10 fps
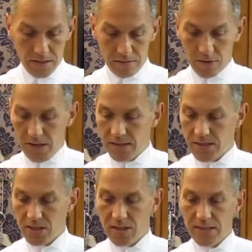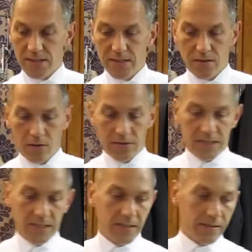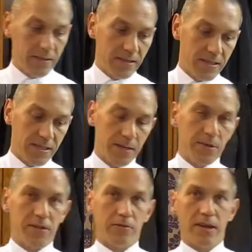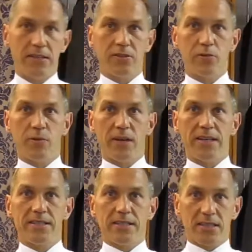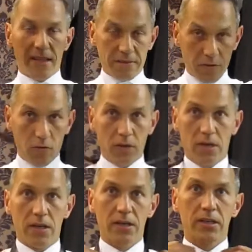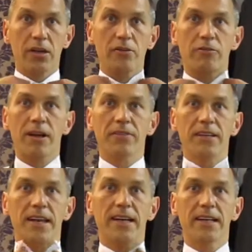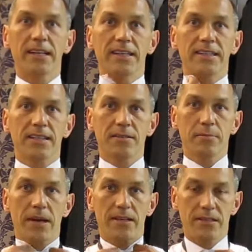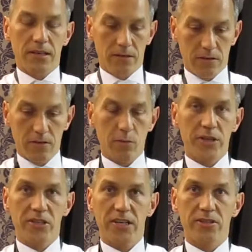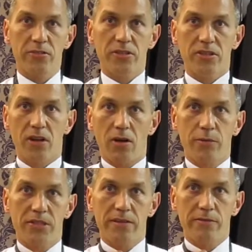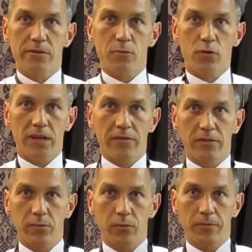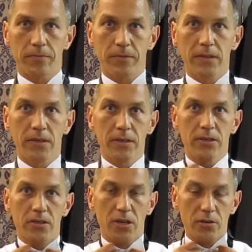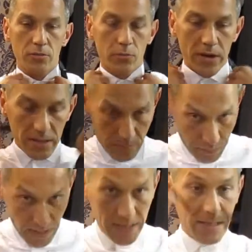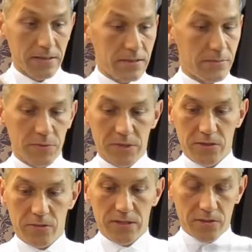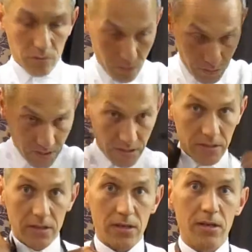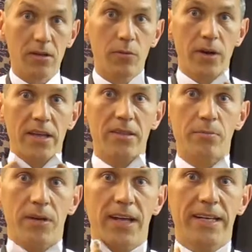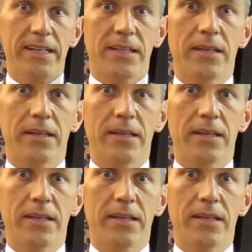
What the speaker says: Right, tie is obviously the same either end, two blades, so therefore goes round the neck, and it doesn't matter which end you start, whichever is more comfortable. So where the blade, you make sure that's not twisted, where the blade